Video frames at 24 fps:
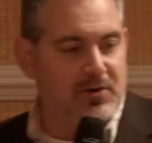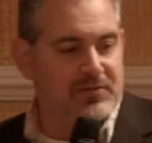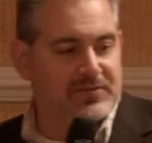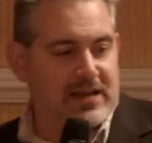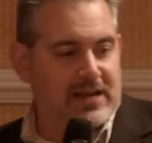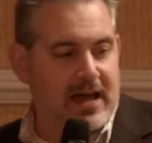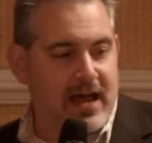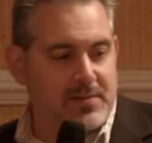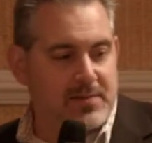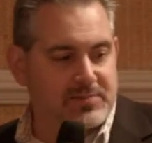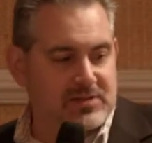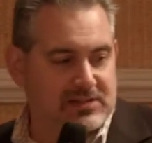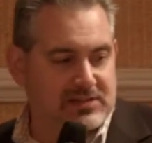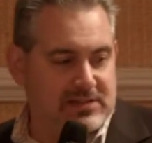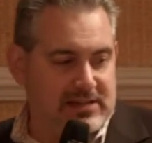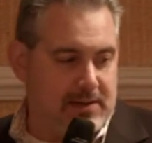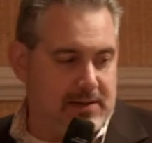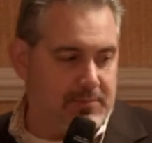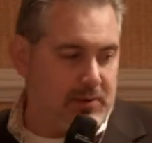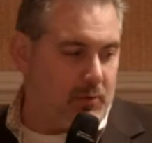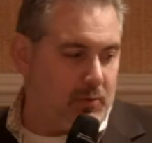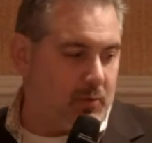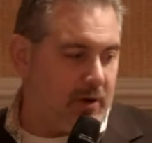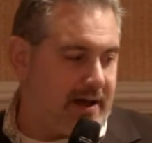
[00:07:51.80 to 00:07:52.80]
of times the
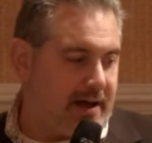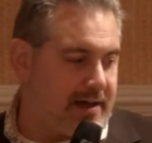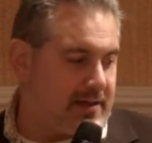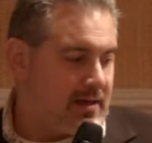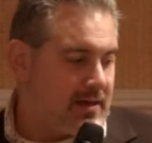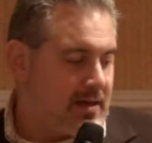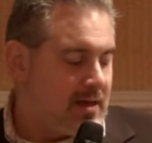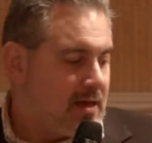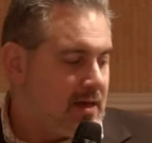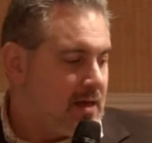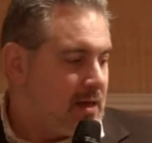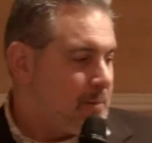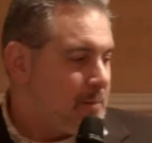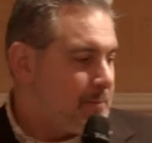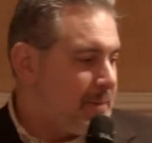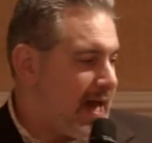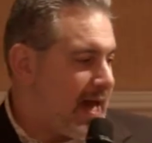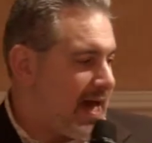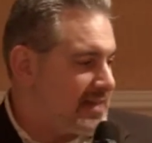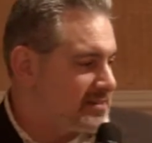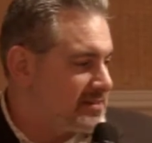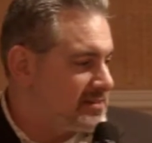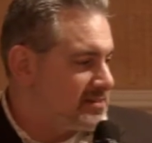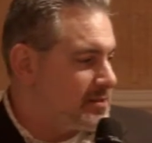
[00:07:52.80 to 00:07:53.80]
team in white
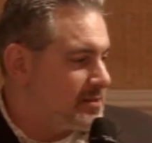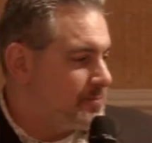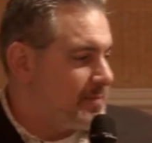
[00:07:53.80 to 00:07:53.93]
passes the